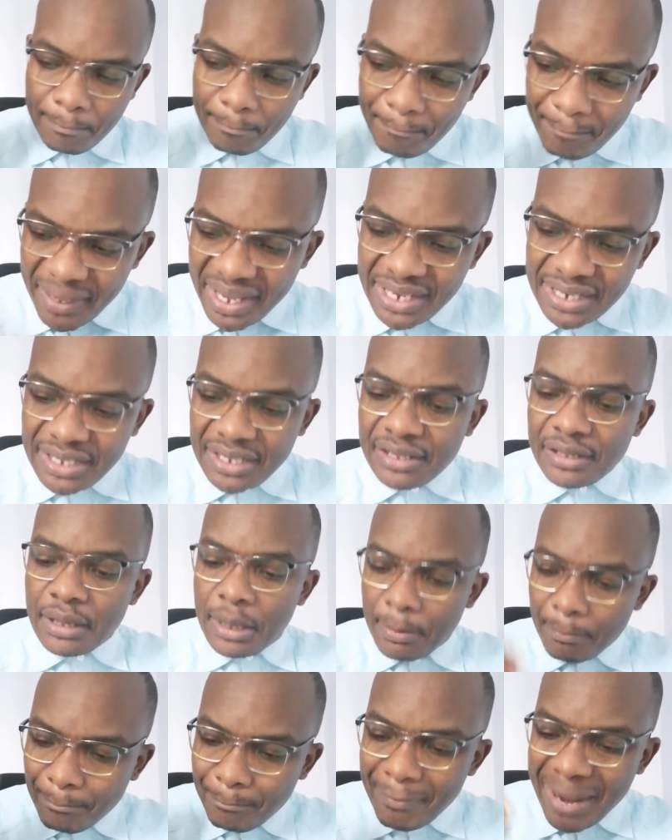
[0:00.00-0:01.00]
many
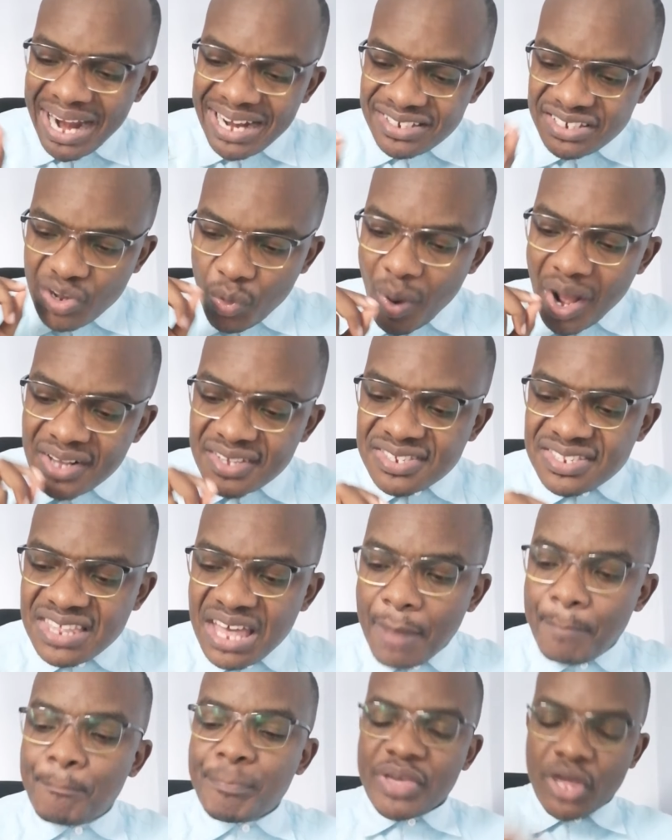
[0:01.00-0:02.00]
mighty works
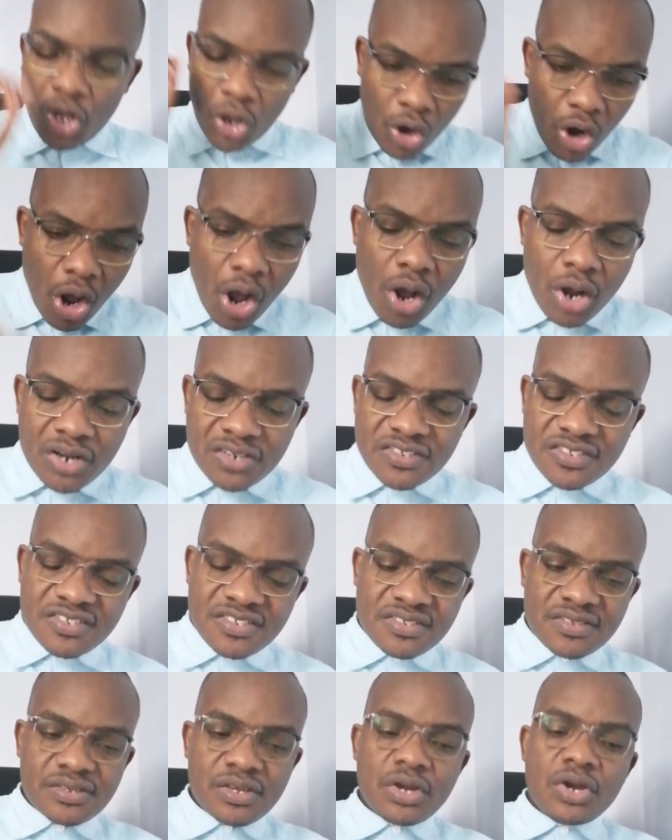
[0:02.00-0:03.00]
there
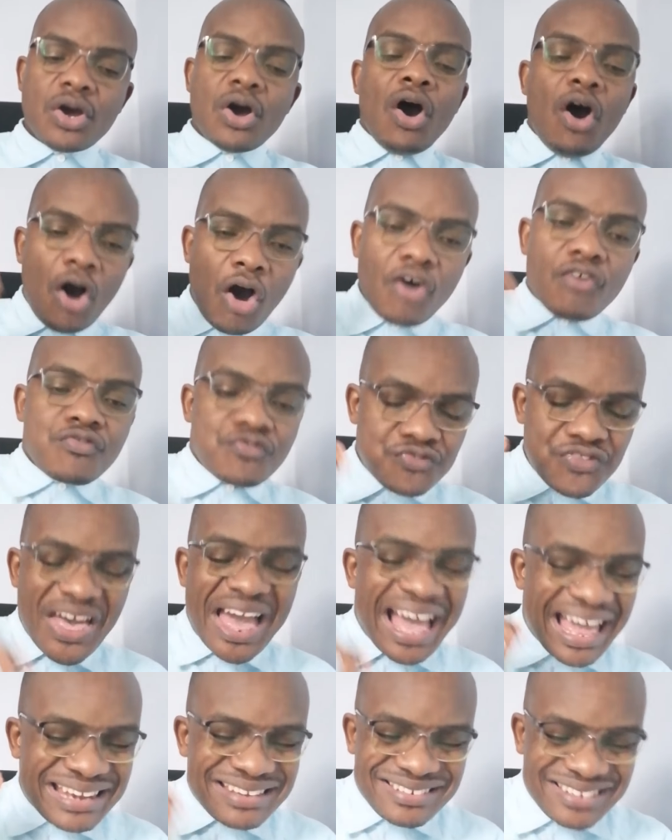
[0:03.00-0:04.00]
because of
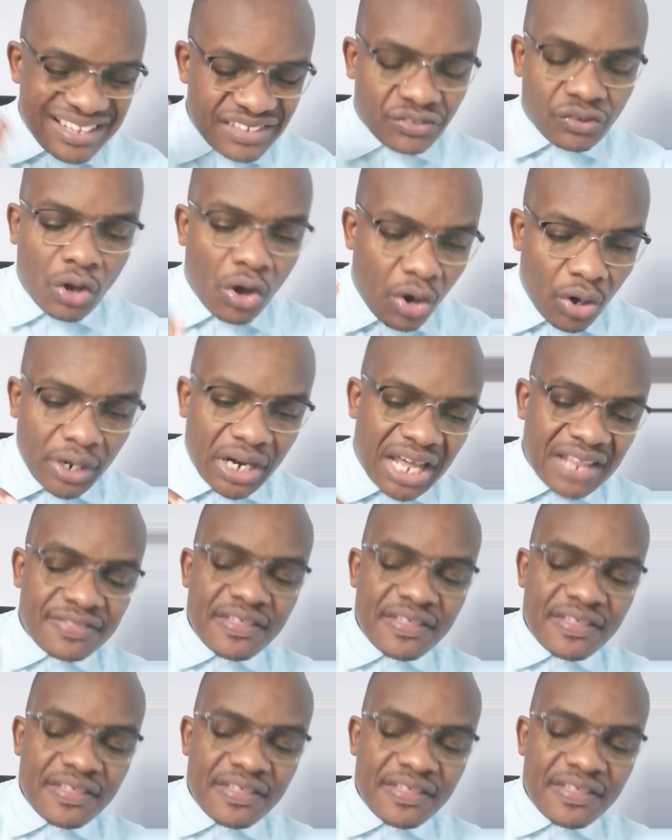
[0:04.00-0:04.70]
their dishonor.